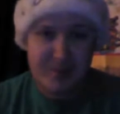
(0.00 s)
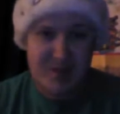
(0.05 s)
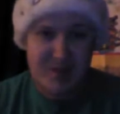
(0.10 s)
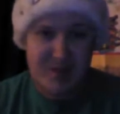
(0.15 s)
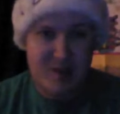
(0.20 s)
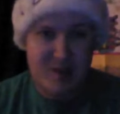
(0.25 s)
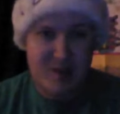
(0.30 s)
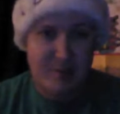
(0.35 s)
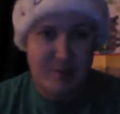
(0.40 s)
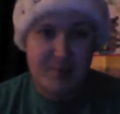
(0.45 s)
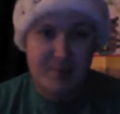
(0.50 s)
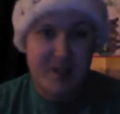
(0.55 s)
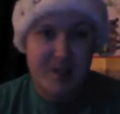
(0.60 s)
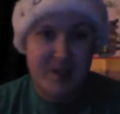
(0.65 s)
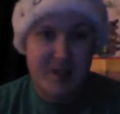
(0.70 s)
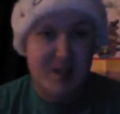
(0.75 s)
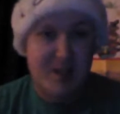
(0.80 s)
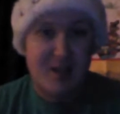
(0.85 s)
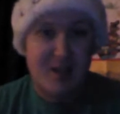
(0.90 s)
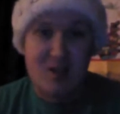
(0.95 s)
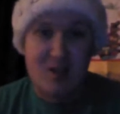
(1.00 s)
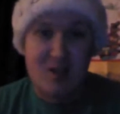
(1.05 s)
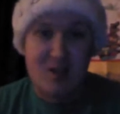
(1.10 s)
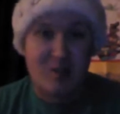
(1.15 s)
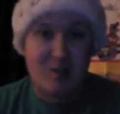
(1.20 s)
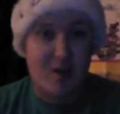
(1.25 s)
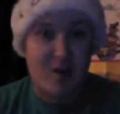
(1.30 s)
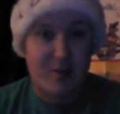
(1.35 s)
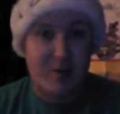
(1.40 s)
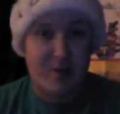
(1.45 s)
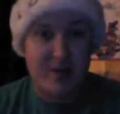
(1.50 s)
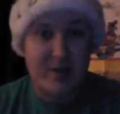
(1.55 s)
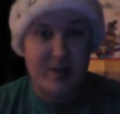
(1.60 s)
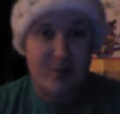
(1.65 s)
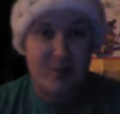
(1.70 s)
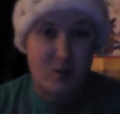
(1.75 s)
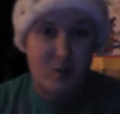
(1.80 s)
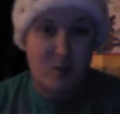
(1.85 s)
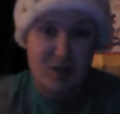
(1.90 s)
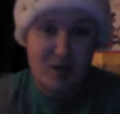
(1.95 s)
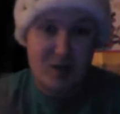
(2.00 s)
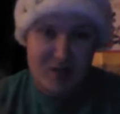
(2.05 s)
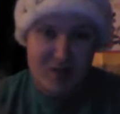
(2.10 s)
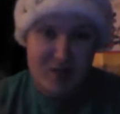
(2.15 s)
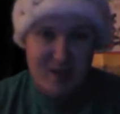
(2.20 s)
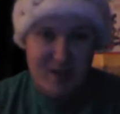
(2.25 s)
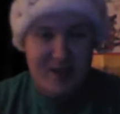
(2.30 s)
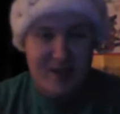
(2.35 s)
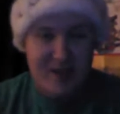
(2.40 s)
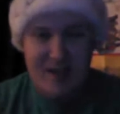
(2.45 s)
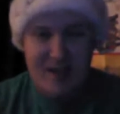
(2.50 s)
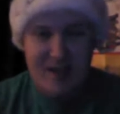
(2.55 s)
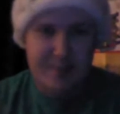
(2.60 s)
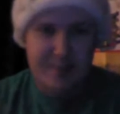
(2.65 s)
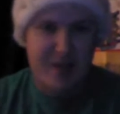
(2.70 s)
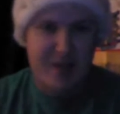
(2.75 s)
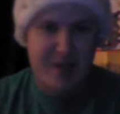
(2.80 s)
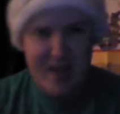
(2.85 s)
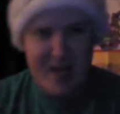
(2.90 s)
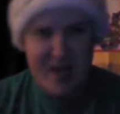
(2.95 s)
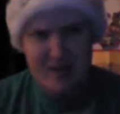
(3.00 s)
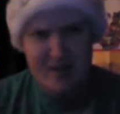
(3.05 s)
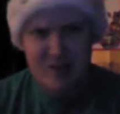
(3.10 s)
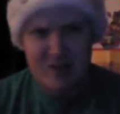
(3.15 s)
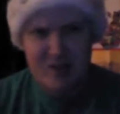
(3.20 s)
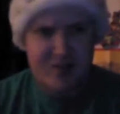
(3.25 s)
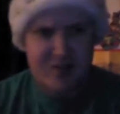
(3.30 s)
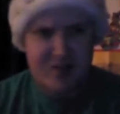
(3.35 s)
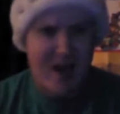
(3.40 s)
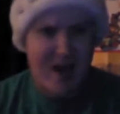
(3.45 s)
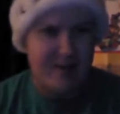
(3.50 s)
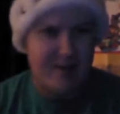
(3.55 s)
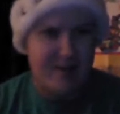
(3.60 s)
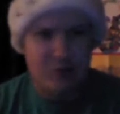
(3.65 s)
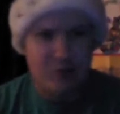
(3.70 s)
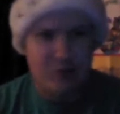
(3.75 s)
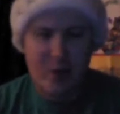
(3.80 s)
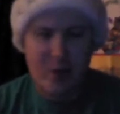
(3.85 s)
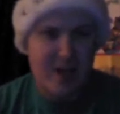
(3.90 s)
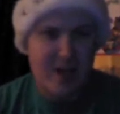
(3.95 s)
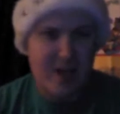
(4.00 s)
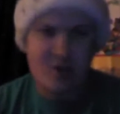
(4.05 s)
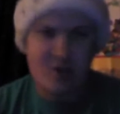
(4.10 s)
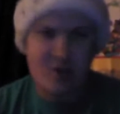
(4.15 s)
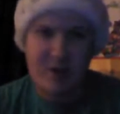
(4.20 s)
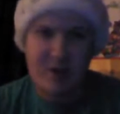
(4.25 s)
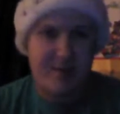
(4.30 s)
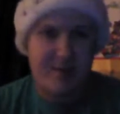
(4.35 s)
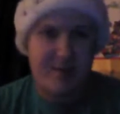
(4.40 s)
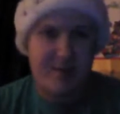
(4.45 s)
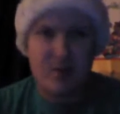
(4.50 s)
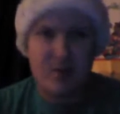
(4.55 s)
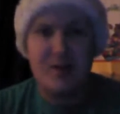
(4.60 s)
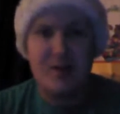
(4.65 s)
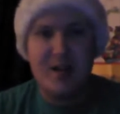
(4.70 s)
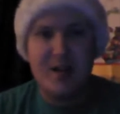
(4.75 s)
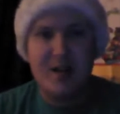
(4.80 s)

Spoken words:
So, starting with, of course, top 10s, 5s, 20s, whatever.